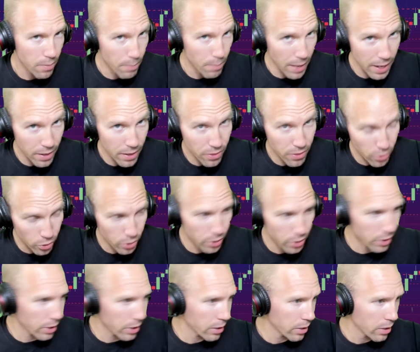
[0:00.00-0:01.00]
May
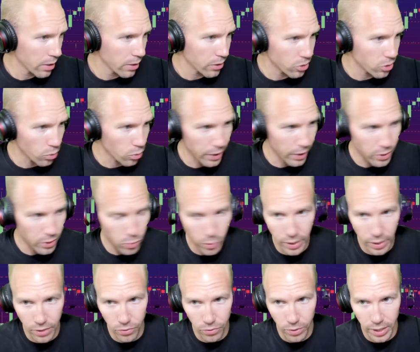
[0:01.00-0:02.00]
3rd,
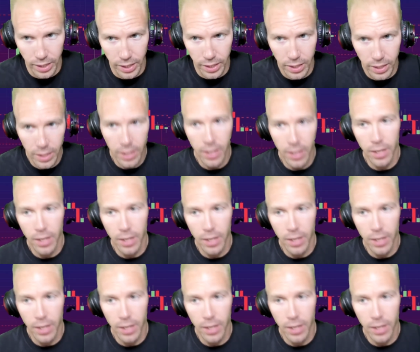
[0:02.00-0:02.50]
2023.